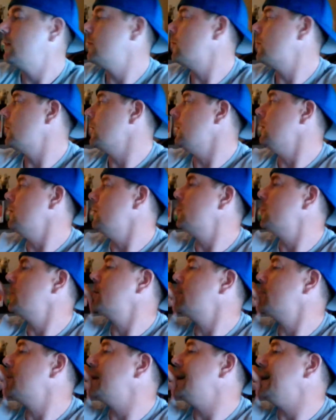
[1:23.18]
where you put
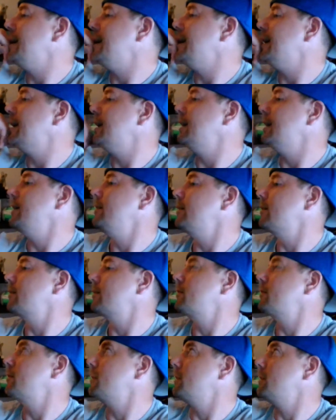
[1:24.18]
the blade in and you
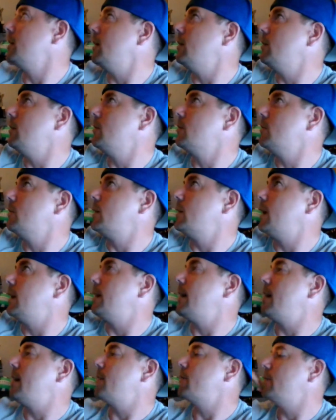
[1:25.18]
just you're looking
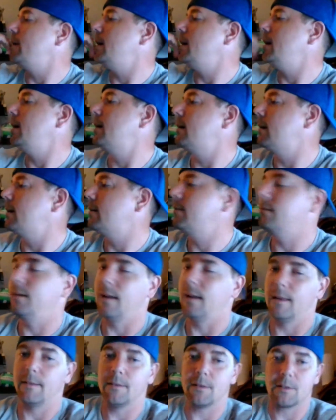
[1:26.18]
down from here.
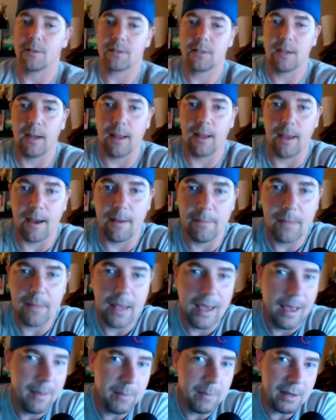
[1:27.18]
They're just sitting up,
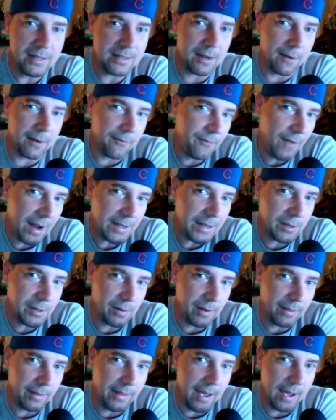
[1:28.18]
but he's going to fight
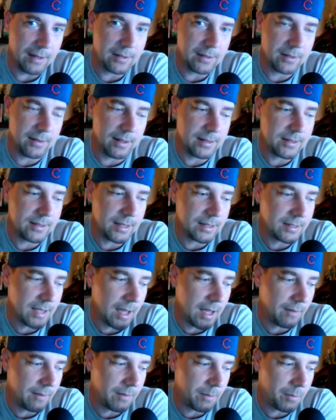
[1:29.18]
you on that. So that's
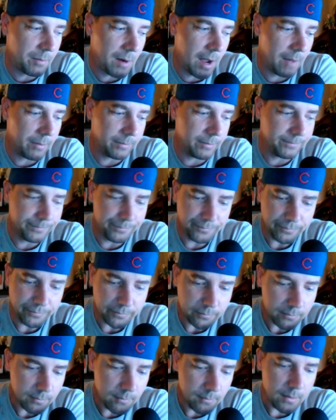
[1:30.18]
kind of the problem.
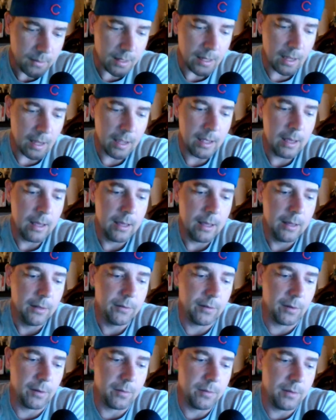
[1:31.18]

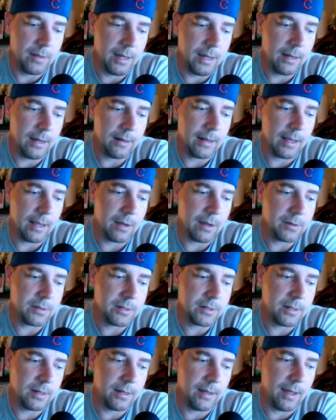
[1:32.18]
So then that goes
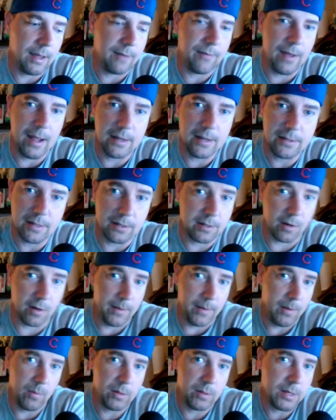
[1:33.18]
to advanced. So
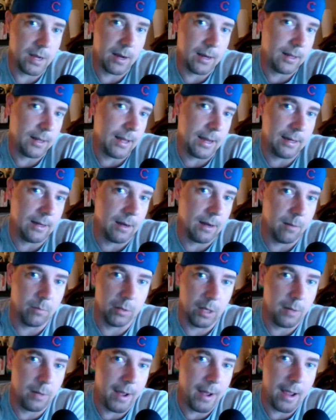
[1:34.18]
we're talking like
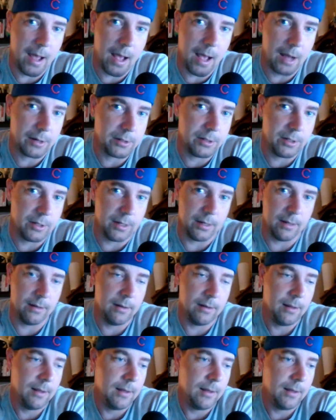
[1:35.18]
blow by oxygen,